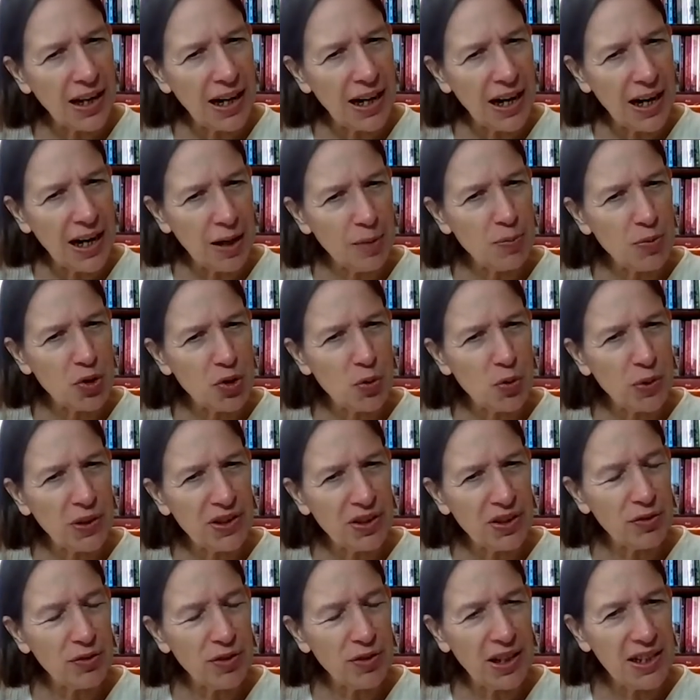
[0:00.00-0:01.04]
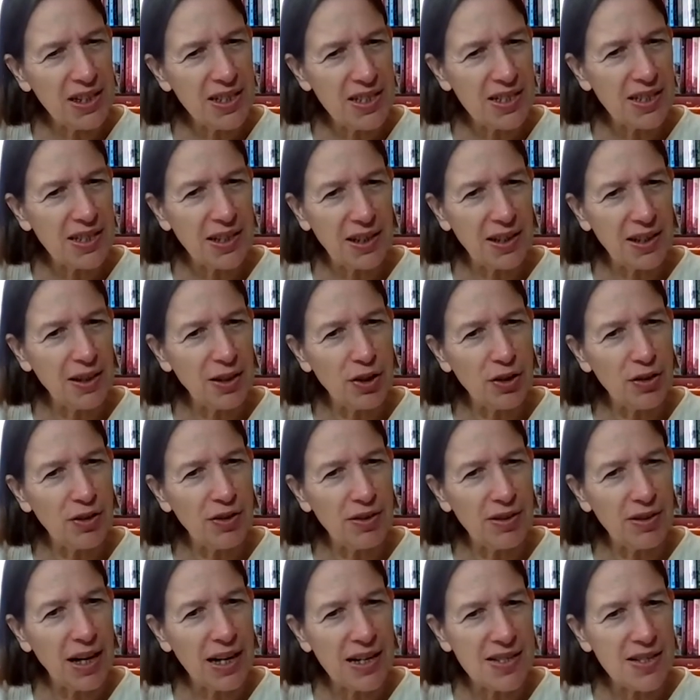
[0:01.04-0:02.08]
helped with the writing,
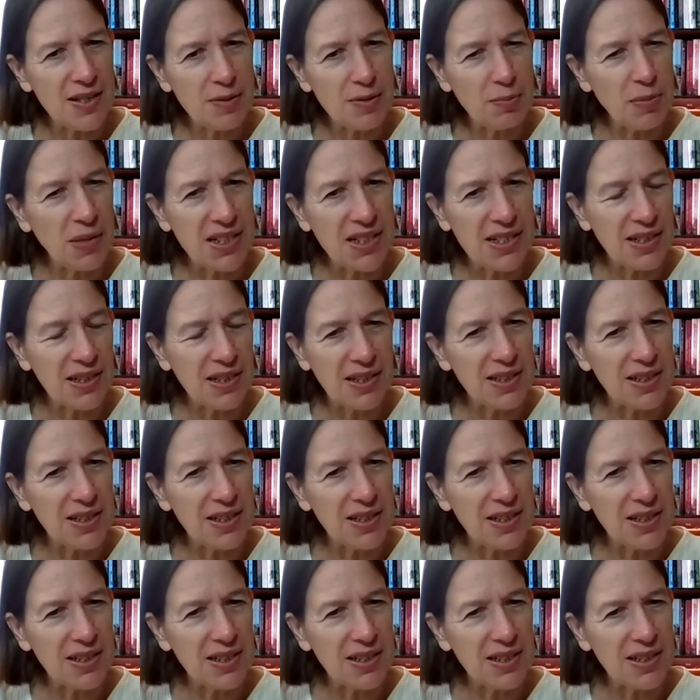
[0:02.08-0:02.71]
or has it made any